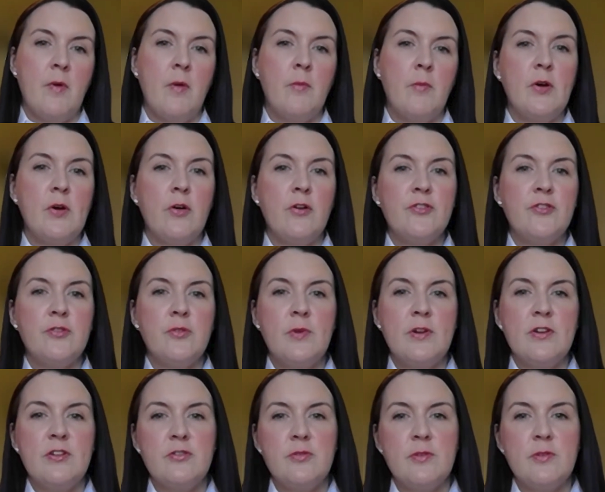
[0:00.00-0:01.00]
We also
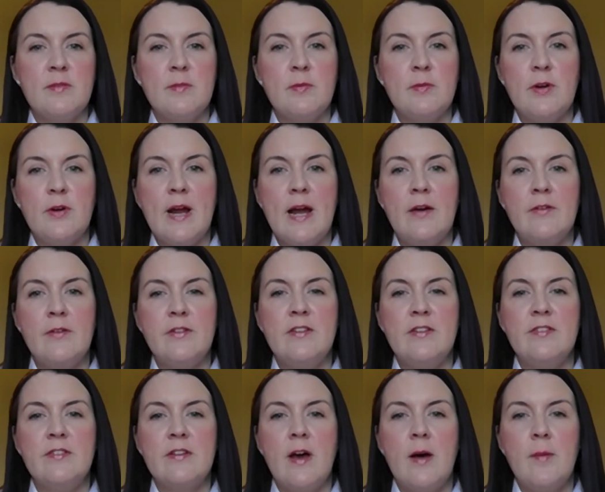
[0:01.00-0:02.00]
wished to explore how
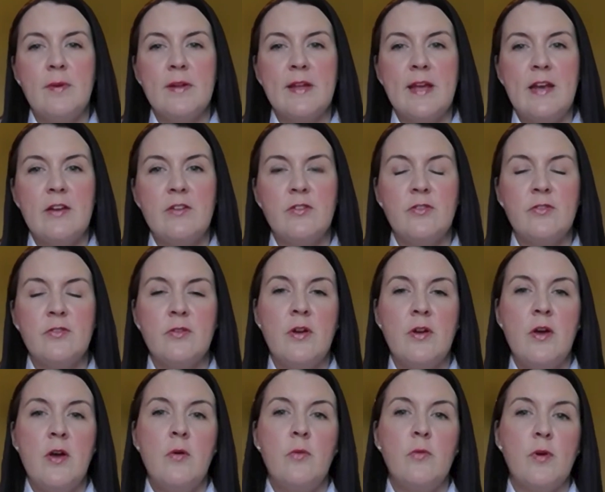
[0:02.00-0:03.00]
these complications
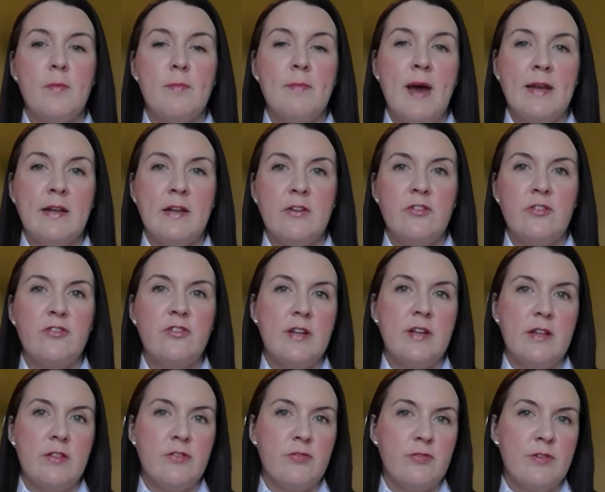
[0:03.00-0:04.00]
were managed
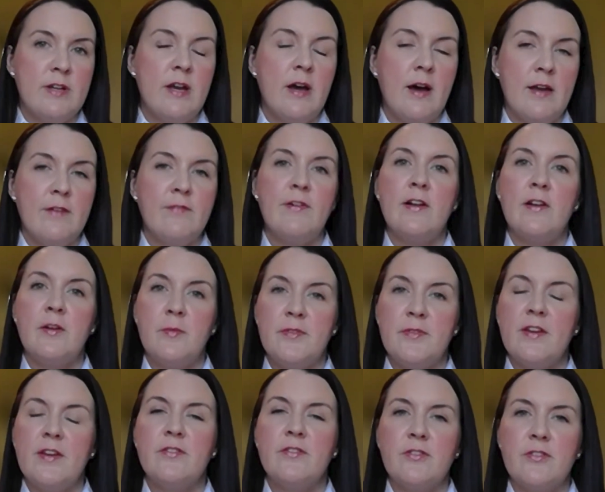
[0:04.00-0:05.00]
in 3 high-volume
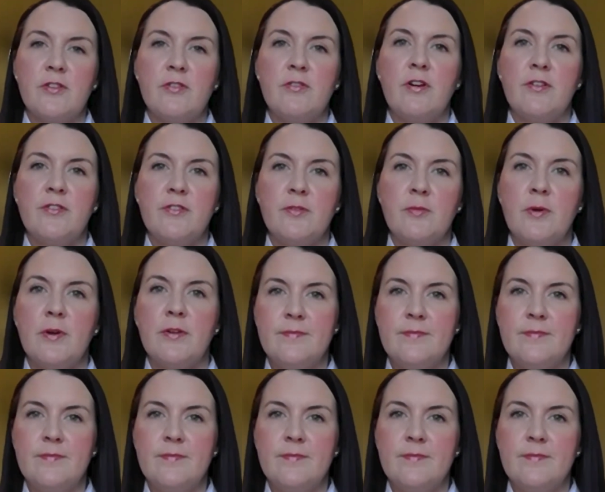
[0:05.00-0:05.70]
centers across the world.